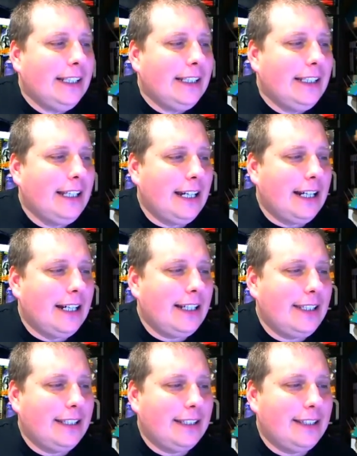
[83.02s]
Yeah, I
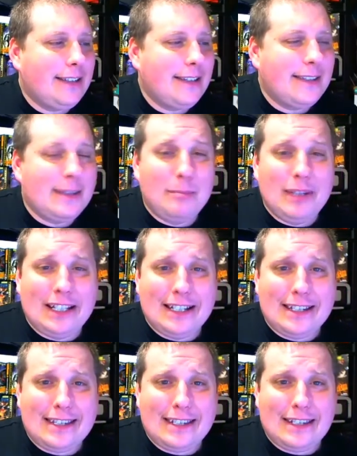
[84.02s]
think this is the
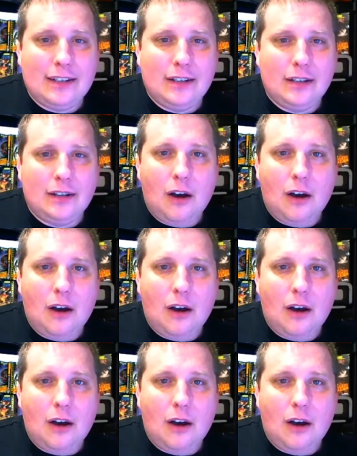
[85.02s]
biggest